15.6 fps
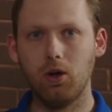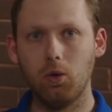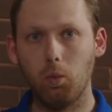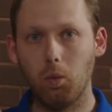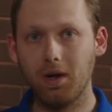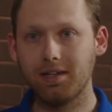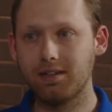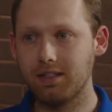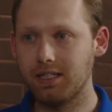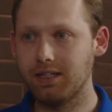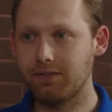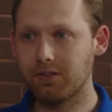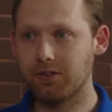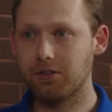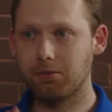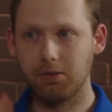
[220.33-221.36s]
What's the
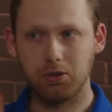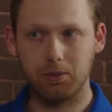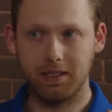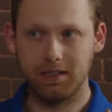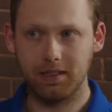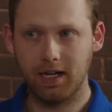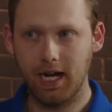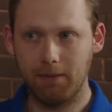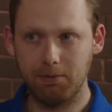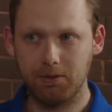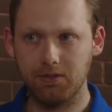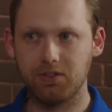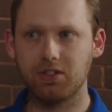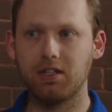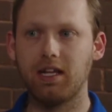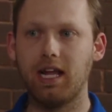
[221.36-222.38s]
difference between types of
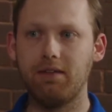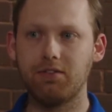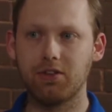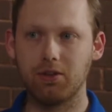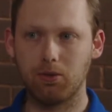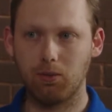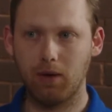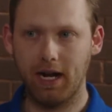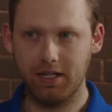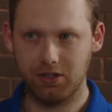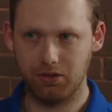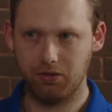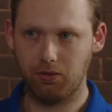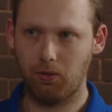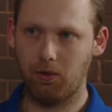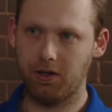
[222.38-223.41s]
slaves? The rights
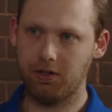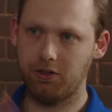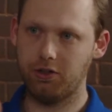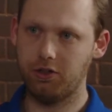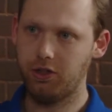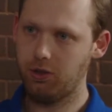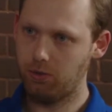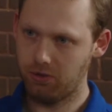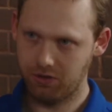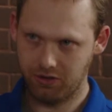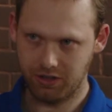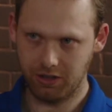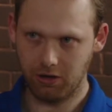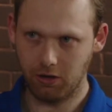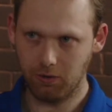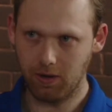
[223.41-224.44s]
afforded to you.
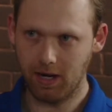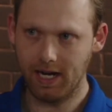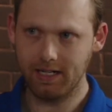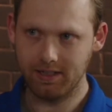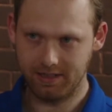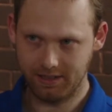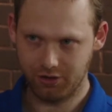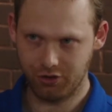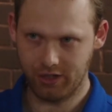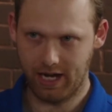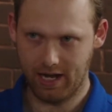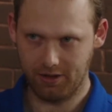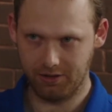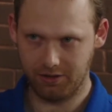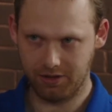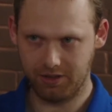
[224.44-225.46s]
Zero rights is
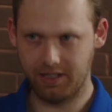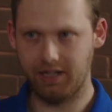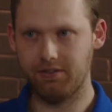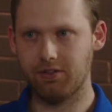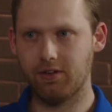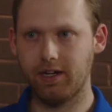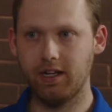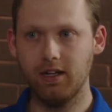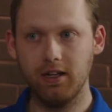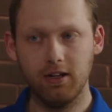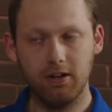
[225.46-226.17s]
chattel slavery.